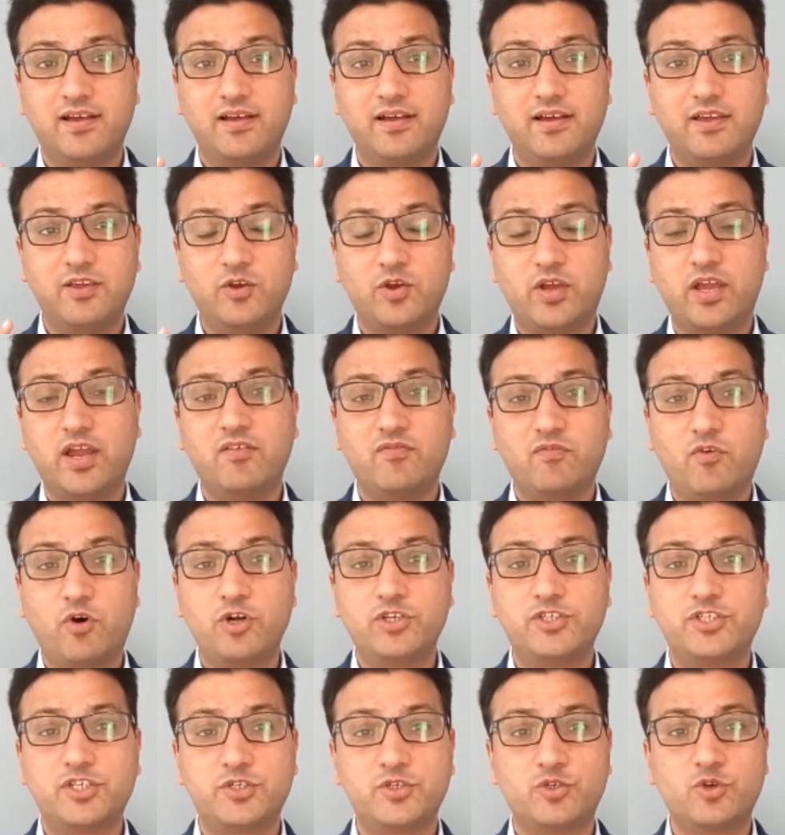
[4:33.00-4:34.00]
you can
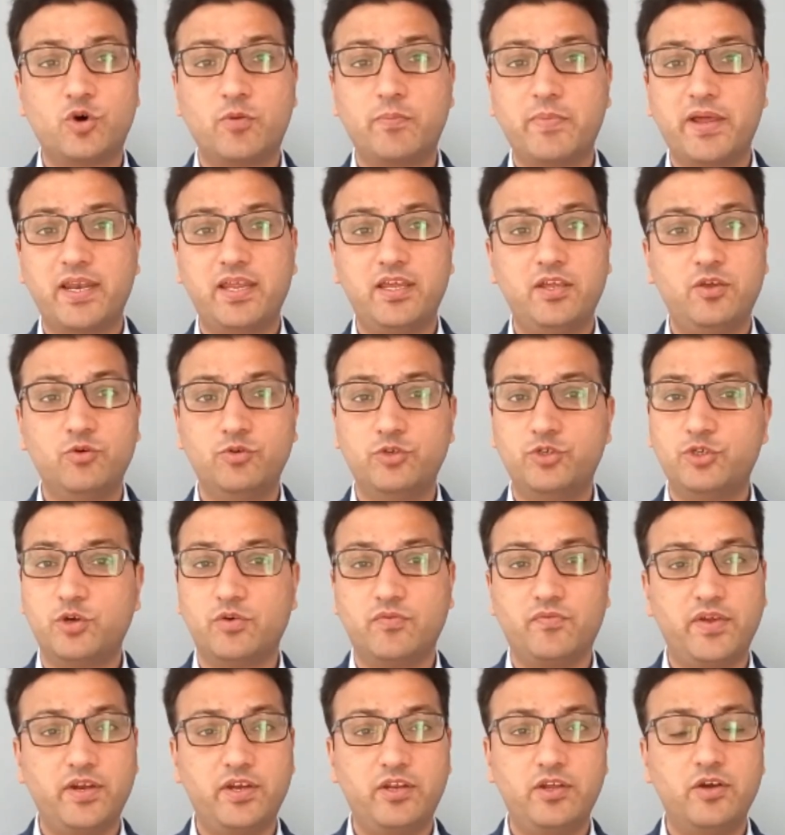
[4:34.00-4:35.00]
watch so many
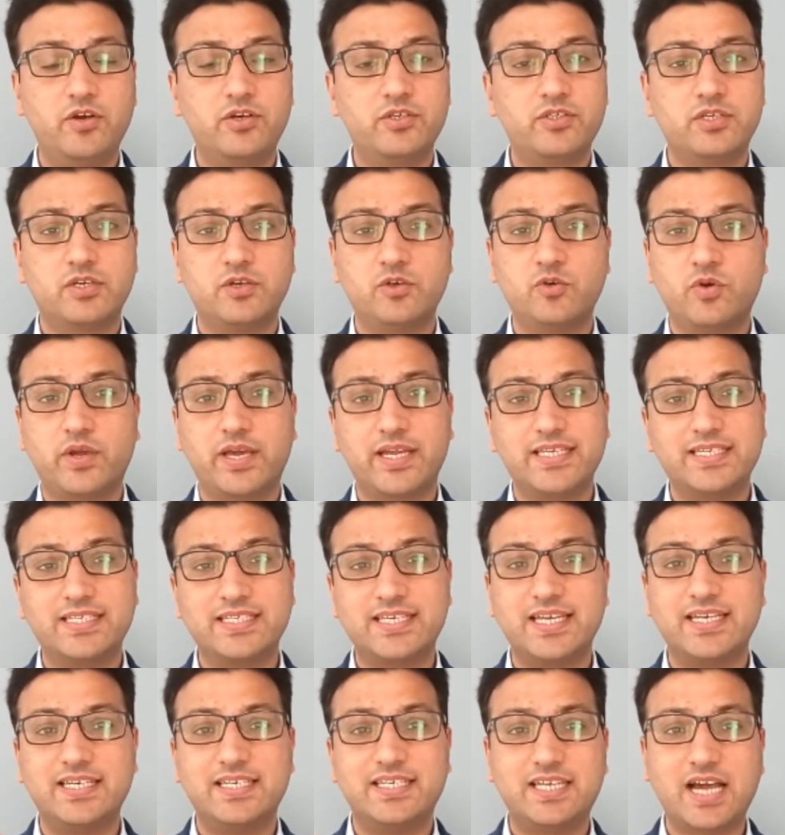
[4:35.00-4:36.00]
YouTube videos, you can
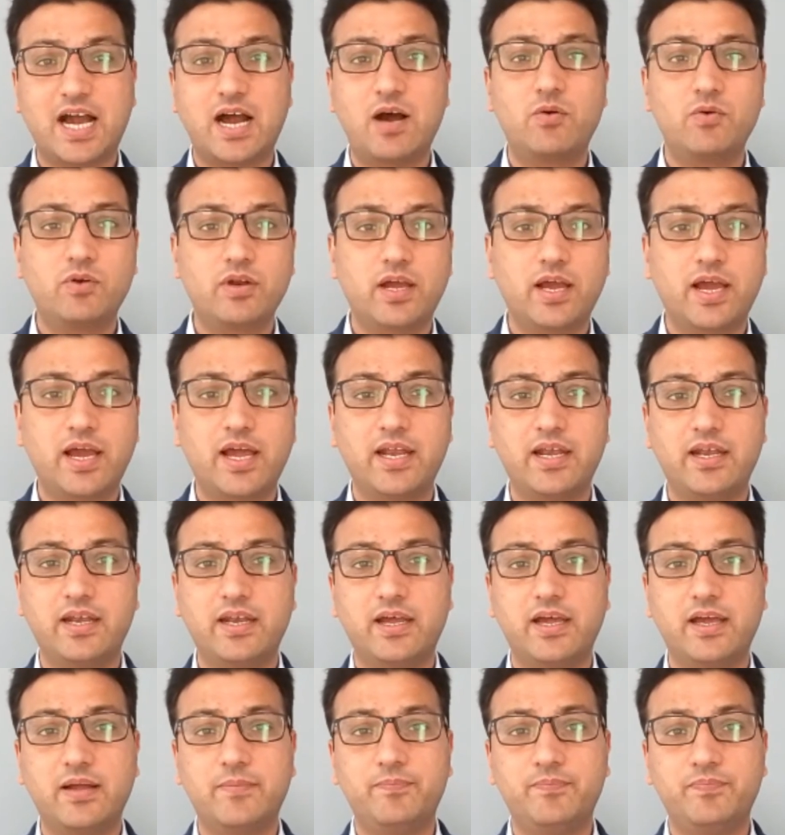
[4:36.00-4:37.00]
sit down
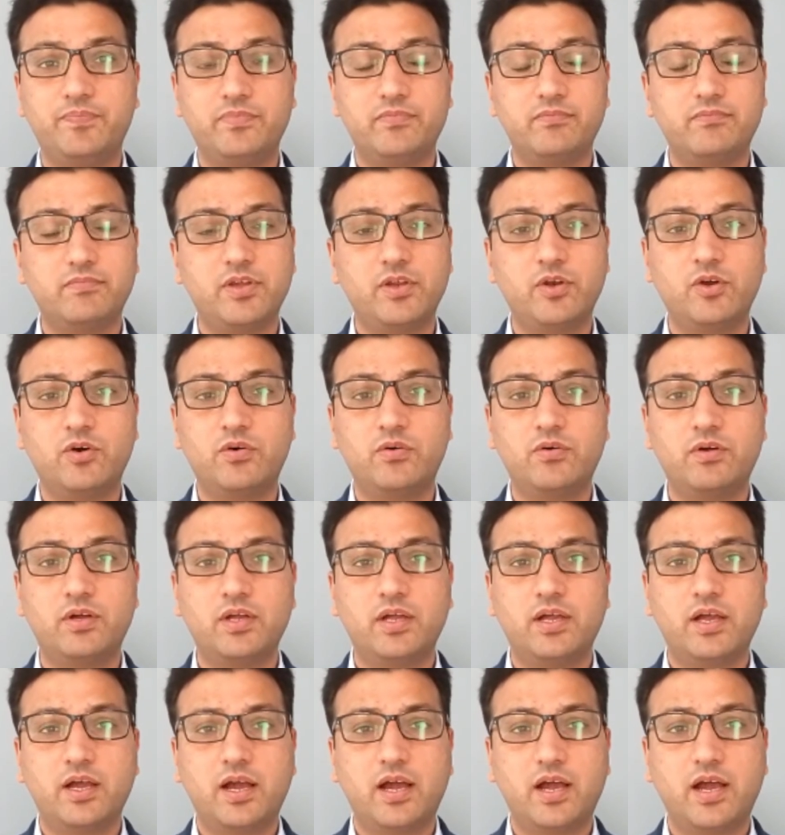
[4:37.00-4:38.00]

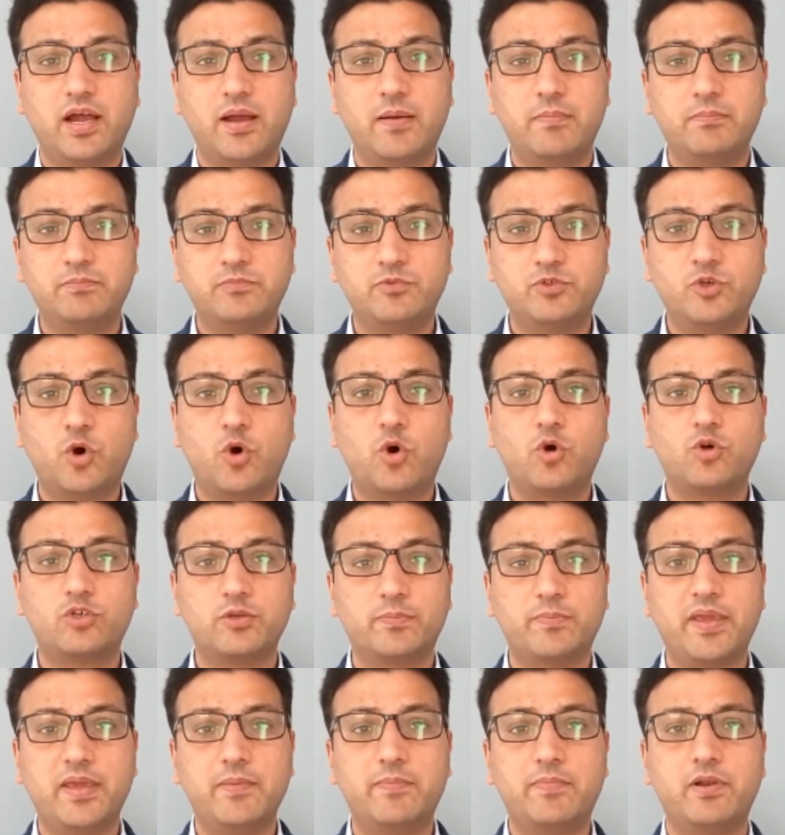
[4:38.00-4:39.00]
and talk
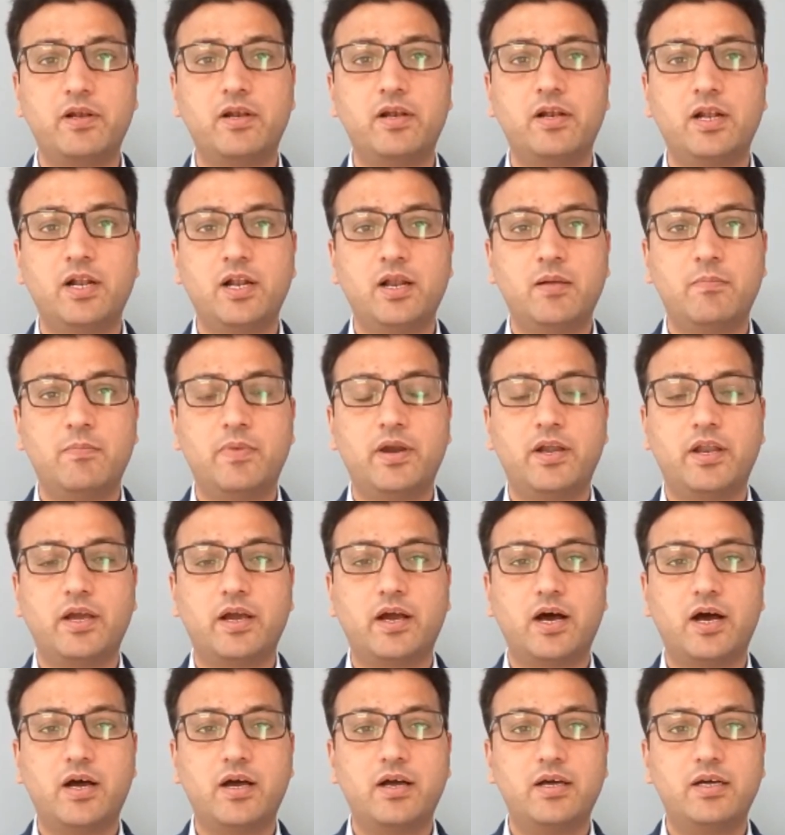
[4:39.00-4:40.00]
to people,
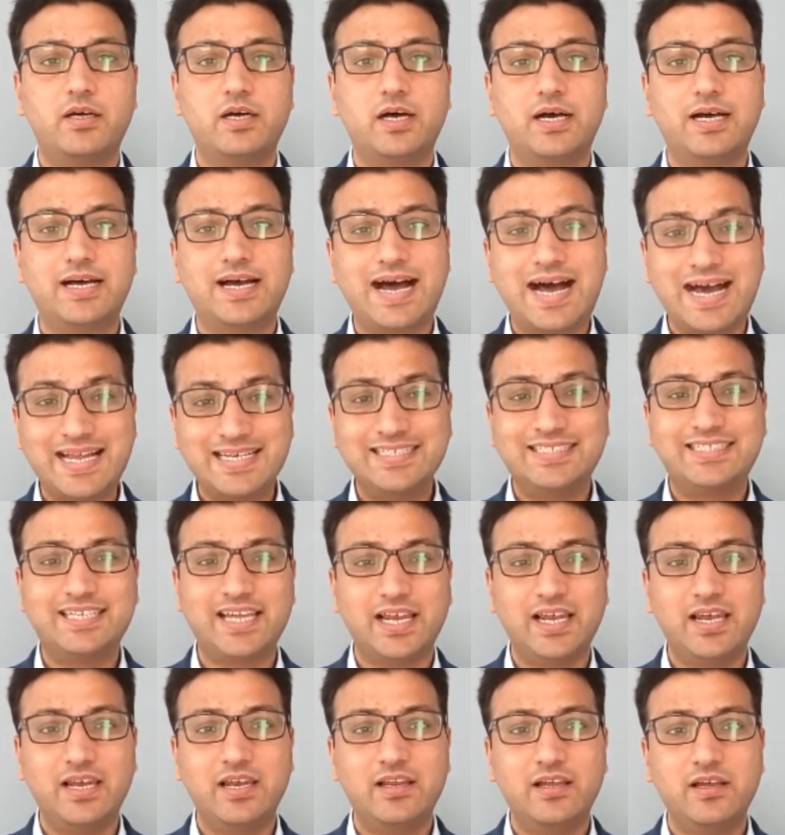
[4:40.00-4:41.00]
but
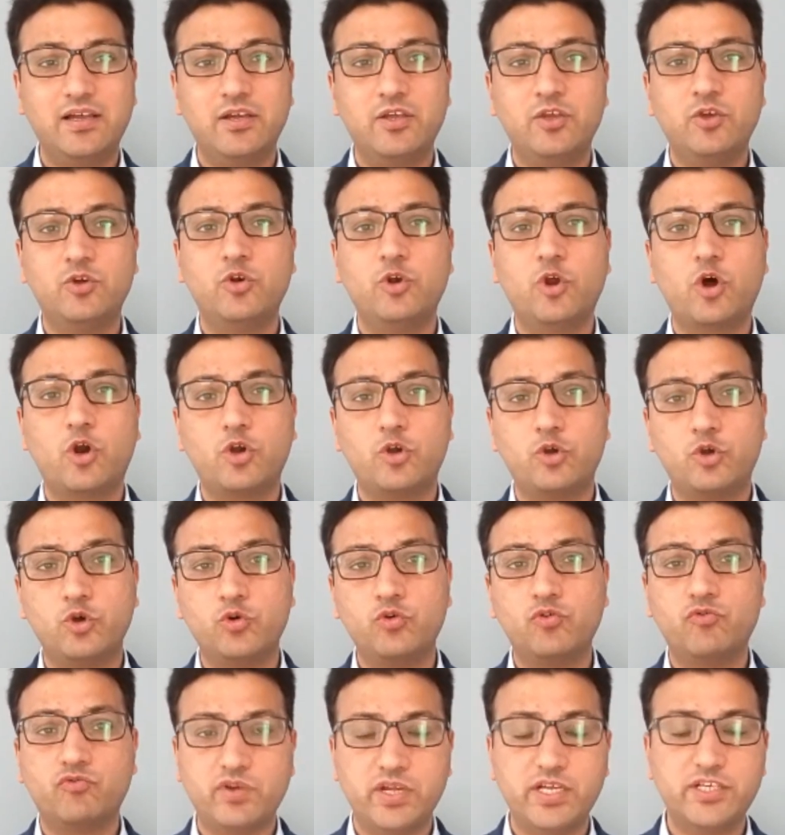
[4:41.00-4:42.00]
until you not
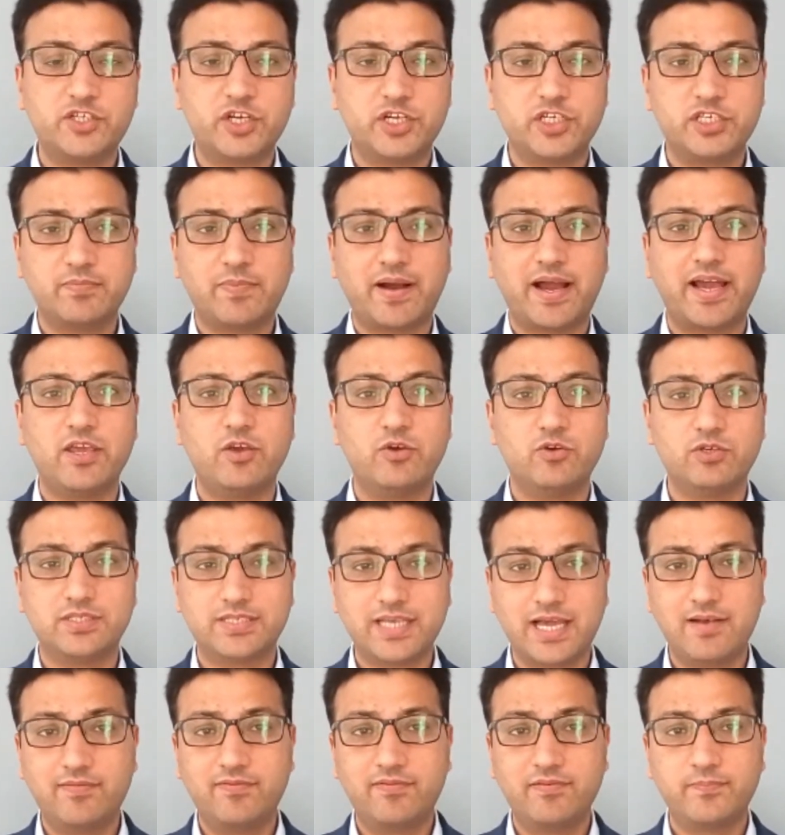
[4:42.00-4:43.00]
do research by
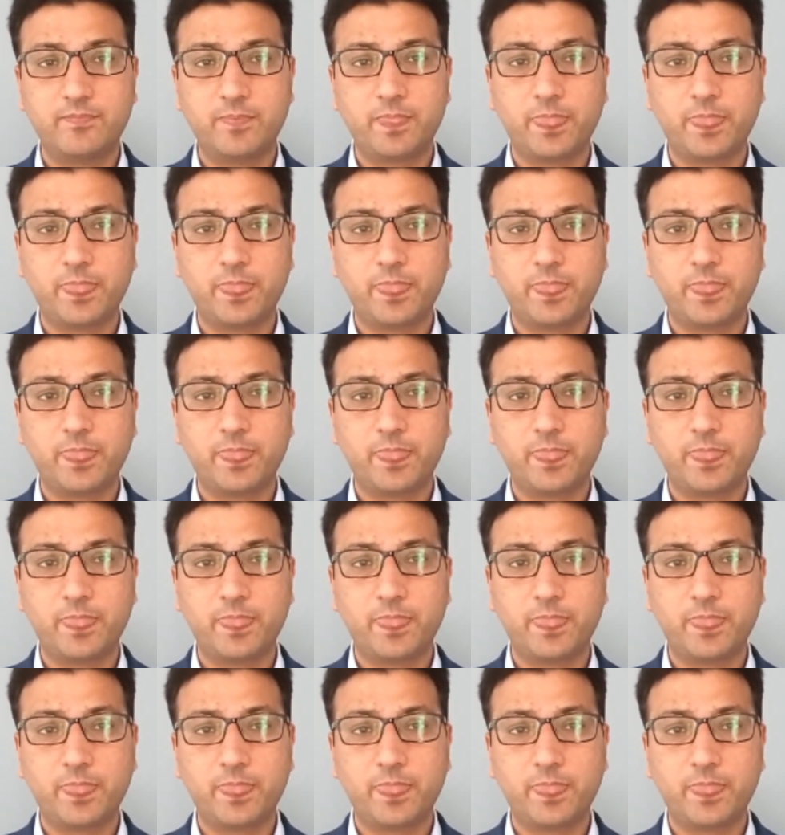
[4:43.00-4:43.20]
yourself,